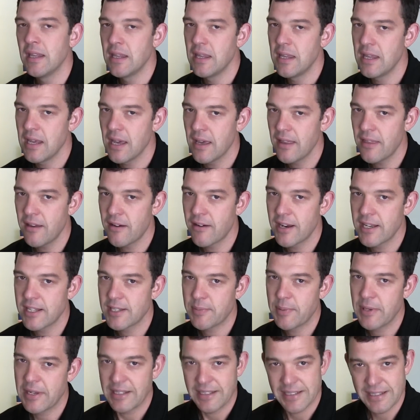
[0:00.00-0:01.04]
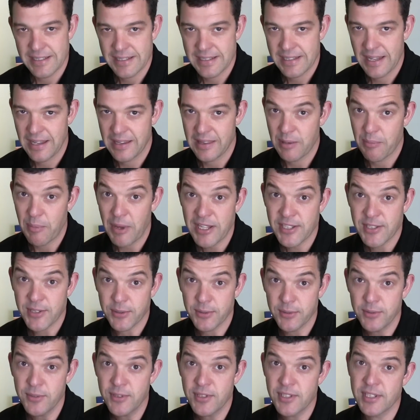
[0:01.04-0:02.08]
The other aspect is that the
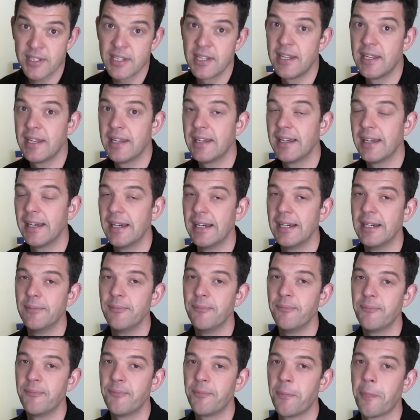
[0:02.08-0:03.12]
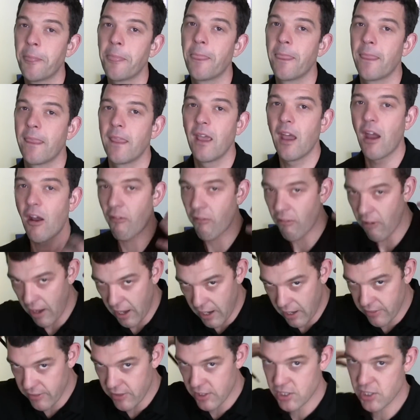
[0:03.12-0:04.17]
muscles
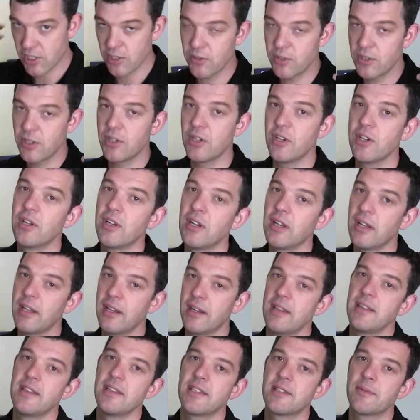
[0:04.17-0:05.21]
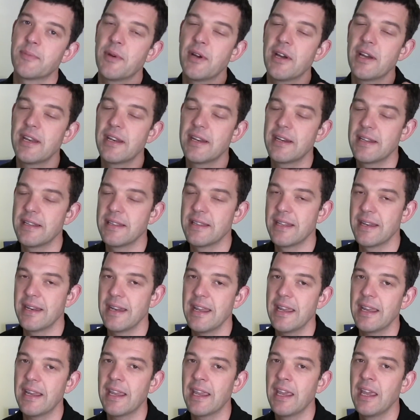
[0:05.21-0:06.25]
around the shoulder girdle and in the spine and in the
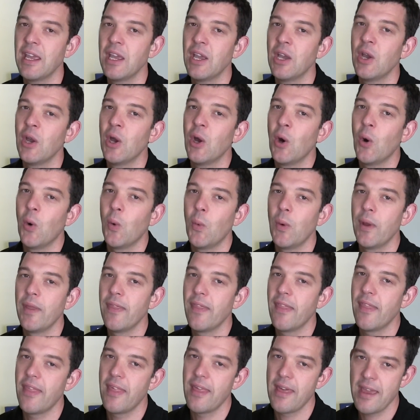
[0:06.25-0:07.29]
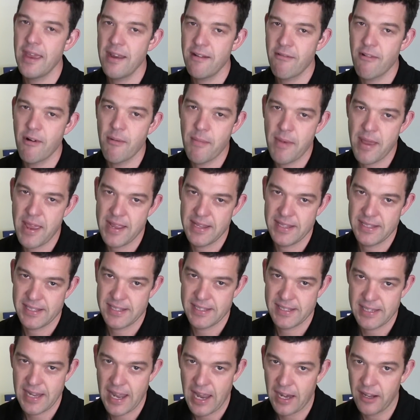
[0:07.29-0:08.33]
neck, when they remain
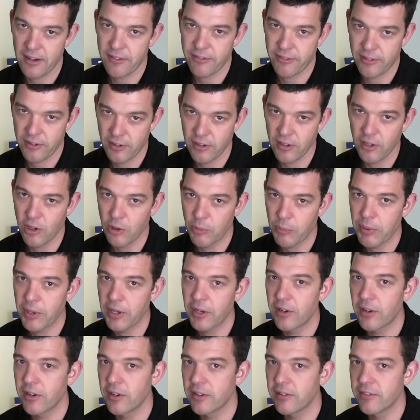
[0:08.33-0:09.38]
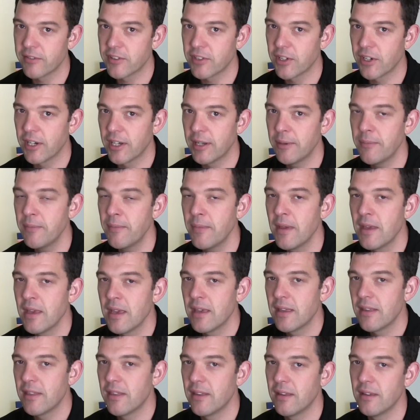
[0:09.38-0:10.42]
static for a long period of time,
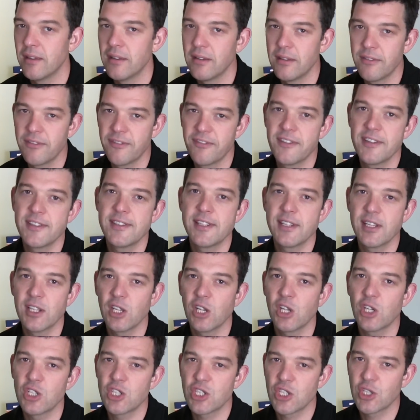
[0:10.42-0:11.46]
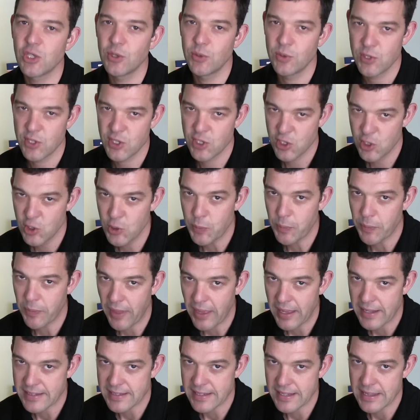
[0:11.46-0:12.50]
the physiological soup
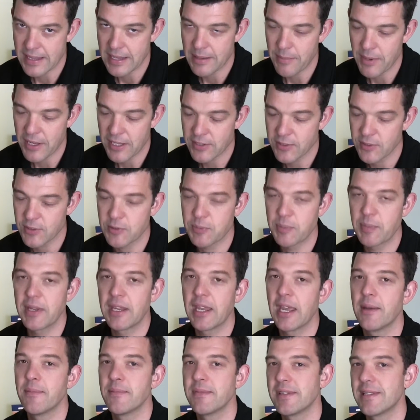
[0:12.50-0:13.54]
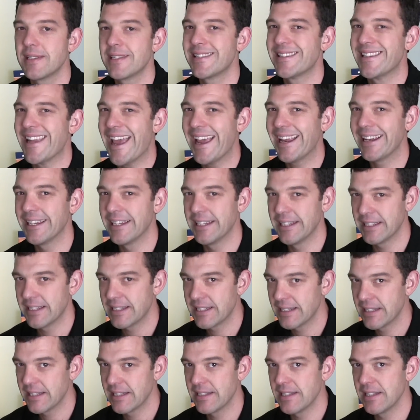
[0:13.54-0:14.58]
that's in the muscles becomes
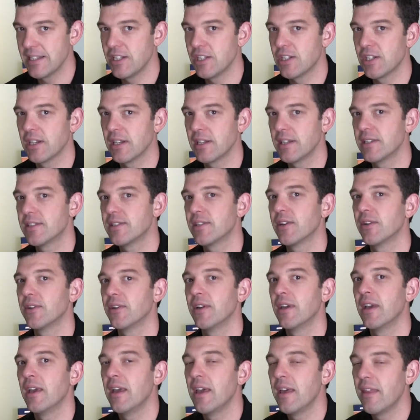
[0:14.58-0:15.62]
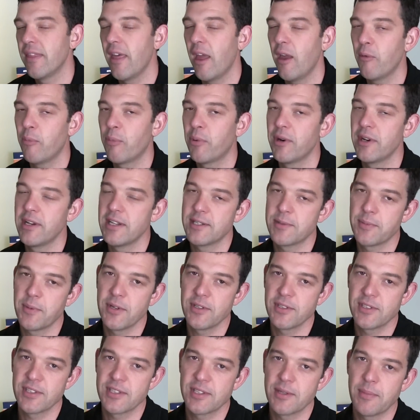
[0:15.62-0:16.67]
stagnant essentially. So that
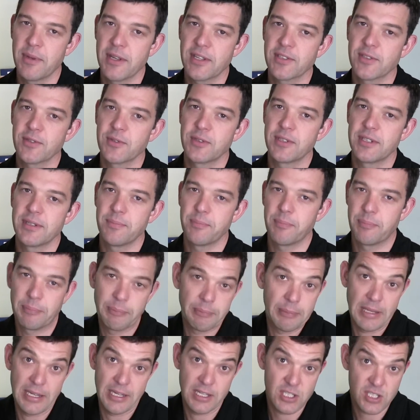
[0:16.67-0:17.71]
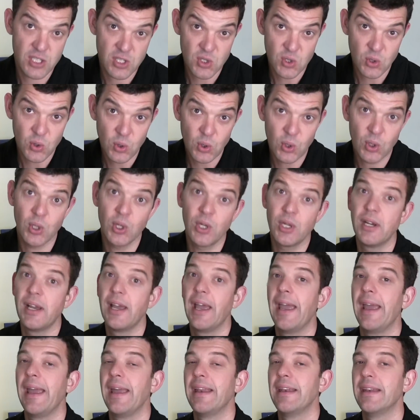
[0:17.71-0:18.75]
predisposes the muscle to being sore
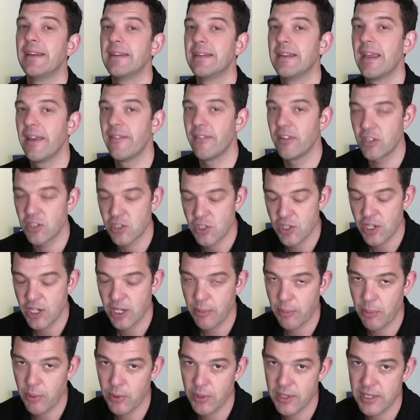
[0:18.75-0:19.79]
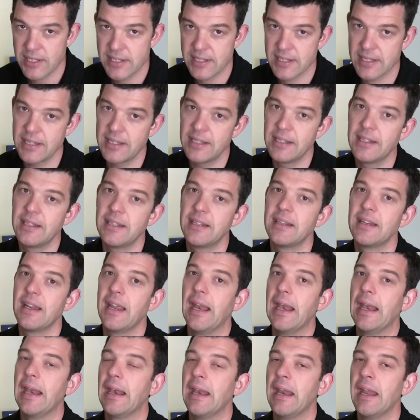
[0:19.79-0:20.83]
and having trigger points in it
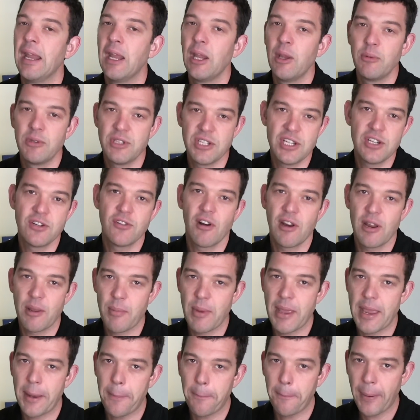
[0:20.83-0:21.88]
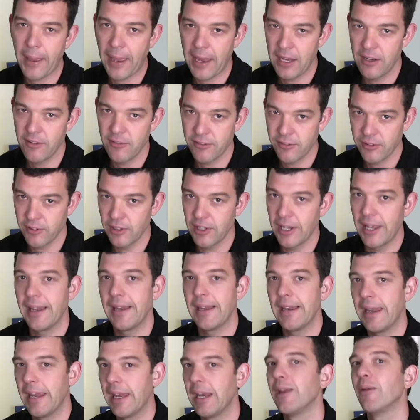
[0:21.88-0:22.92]
and generally being painful
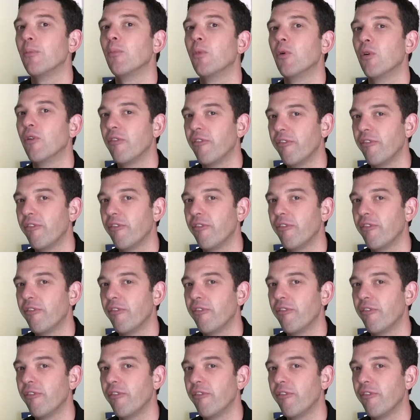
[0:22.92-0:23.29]
and getting more